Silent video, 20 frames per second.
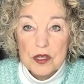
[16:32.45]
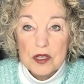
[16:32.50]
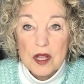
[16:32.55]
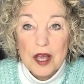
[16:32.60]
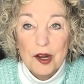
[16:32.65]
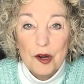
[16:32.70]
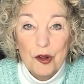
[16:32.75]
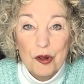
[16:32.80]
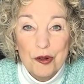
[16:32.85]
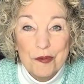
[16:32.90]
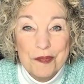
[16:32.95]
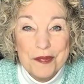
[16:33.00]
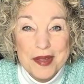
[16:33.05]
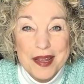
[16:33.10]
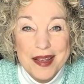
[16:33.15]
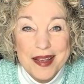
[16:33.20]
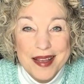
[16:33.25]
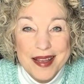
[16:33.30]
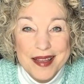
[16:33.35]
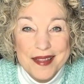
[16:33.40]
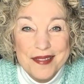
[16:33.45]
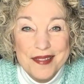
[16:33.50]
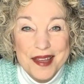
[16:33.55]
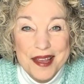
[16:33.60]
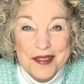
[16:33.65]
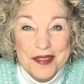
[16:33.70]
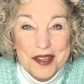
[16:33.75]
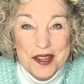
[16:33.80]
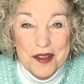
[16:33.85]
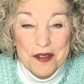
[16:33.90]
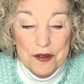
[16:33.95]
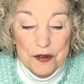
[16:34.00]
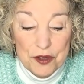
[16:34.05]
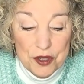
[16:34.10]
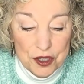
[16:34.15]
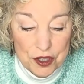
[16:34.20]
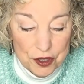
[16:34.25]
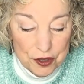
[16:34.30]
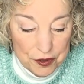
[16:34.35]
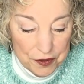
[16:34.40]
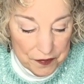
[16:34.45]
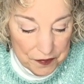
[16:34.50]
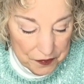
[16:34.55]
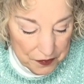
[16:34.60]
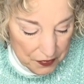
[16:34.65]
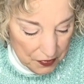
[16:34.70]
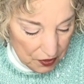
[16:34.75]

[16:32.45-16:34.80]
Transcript: subtle than the other two.